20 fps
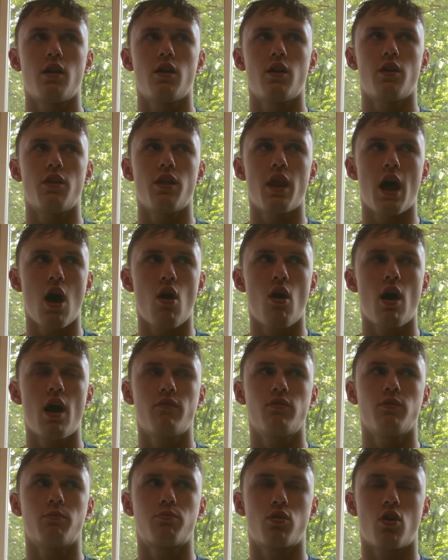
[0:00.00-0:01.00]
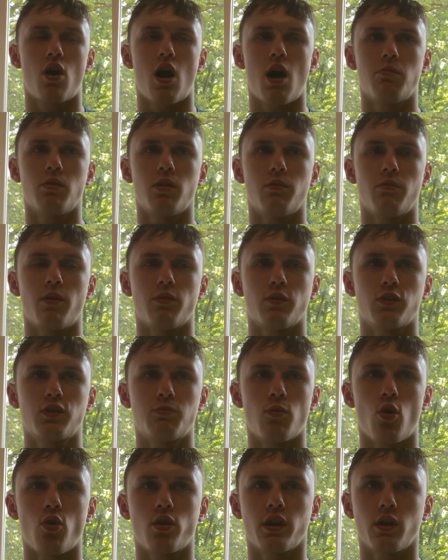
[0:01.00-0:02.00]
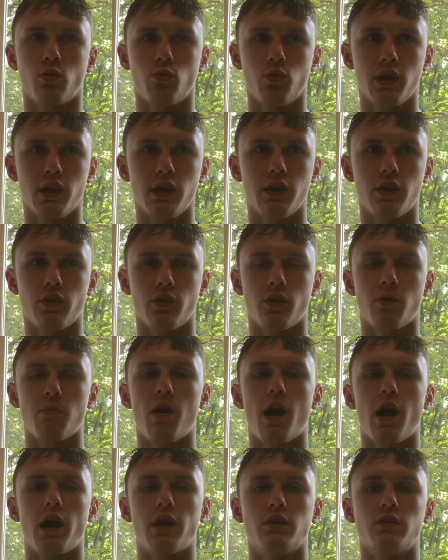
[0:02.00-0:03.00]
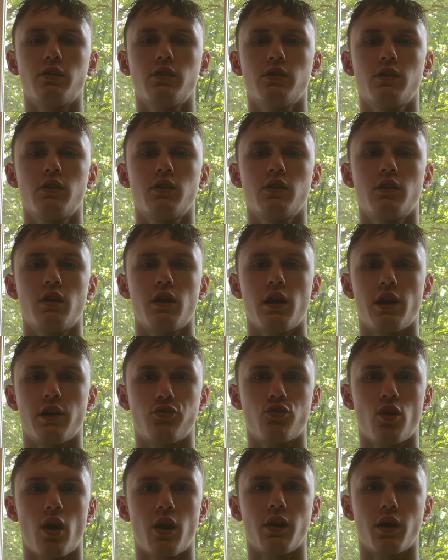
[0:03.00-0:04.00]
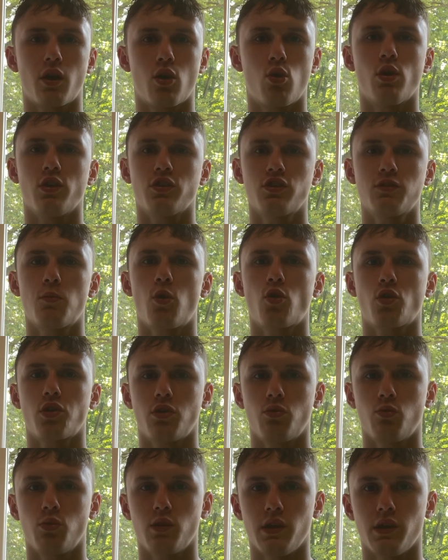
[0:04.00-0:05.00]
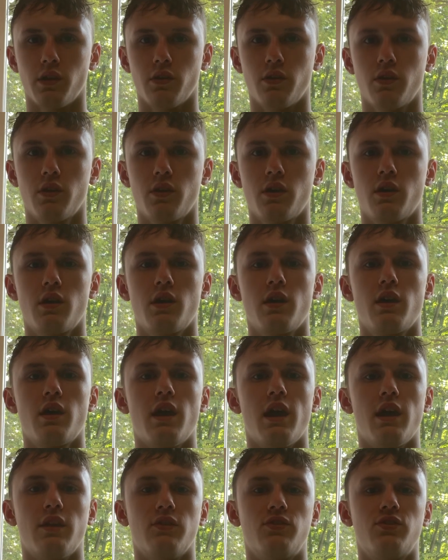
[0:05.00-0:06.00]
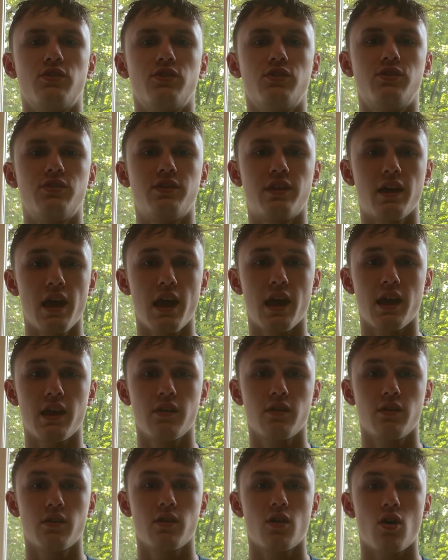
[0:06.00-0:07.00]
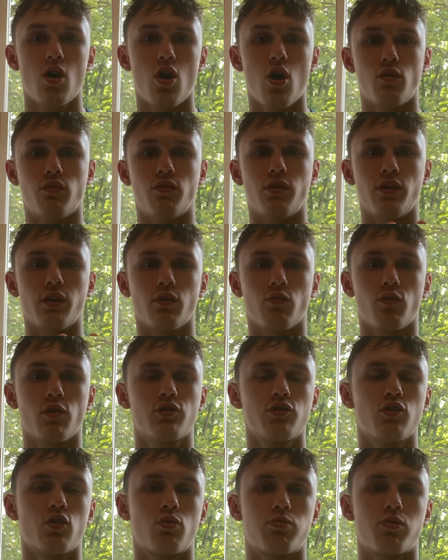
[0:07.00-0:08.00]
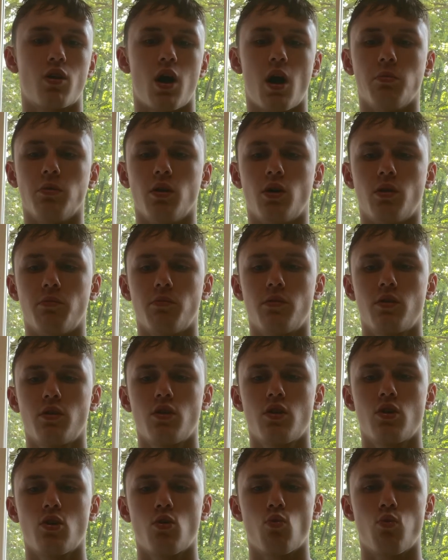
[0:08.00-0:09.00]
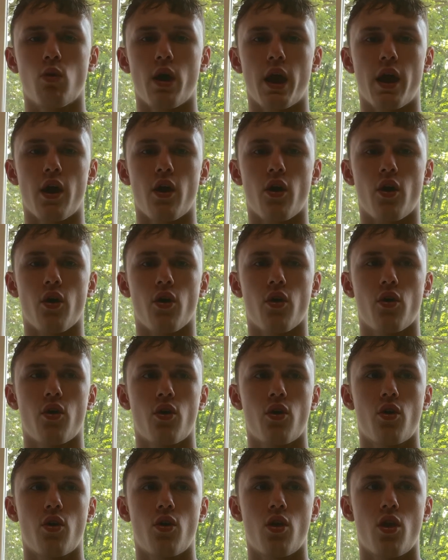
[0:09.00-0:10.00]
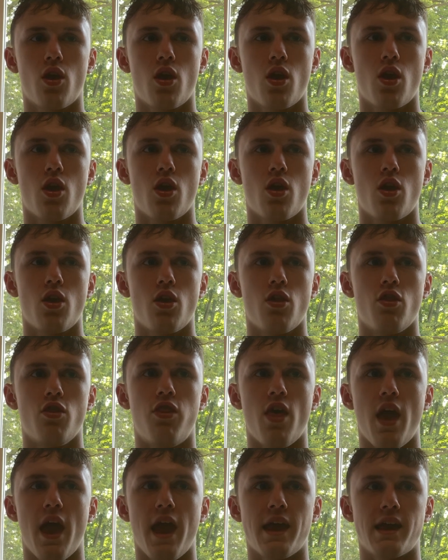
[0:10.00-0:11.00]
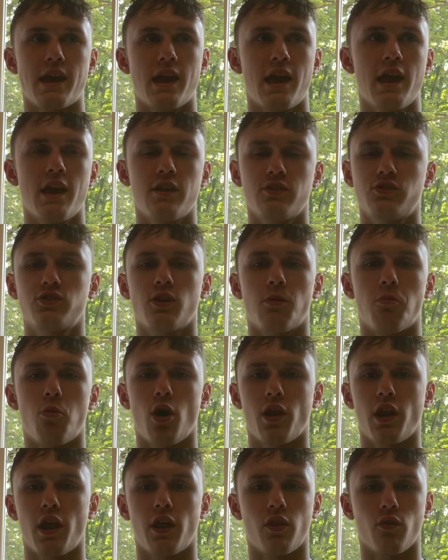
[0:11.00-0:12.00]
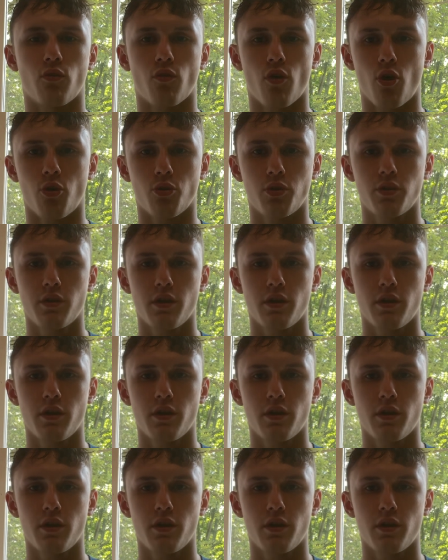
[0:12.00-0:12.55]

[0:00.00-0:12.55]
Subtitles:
now have the problem of smoking weed in their mind and trying to quit smoking weed instead of the original problem where they hit someone on the road.